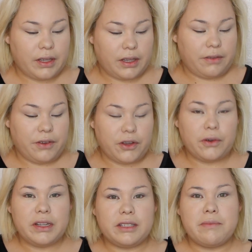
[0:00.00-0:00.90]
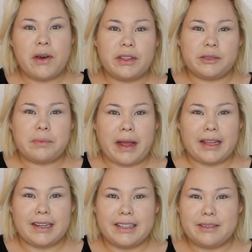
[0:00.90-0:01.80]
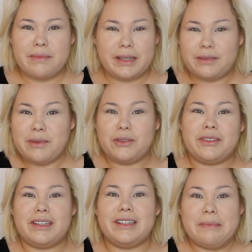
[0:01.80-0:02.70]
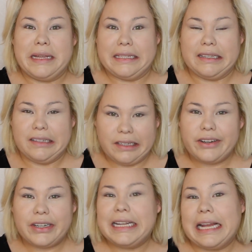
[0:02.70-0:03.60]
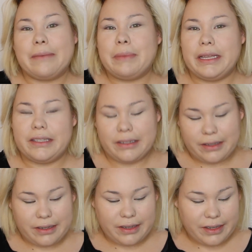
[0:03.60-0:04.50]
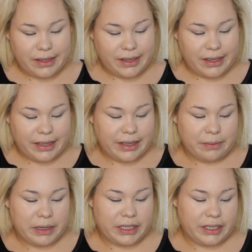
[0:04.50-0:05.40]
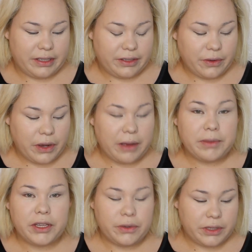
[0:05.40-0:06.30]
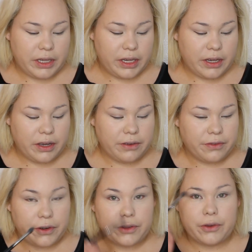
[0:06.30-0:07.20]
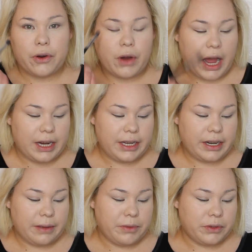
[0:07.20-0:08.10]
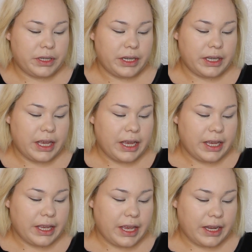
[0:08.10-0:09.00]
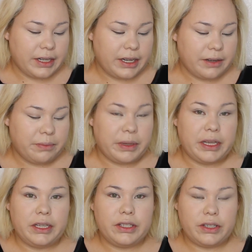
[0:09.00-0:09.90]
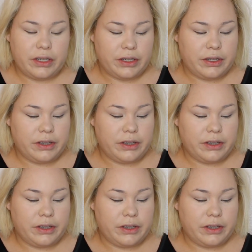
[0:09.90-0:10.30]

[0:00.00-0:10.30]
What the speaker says: If you could only smell this palette, it smells amazing. Literally like peach. Like peaches. So I'm using, for the whole eyelid, I'm using Candied Peach.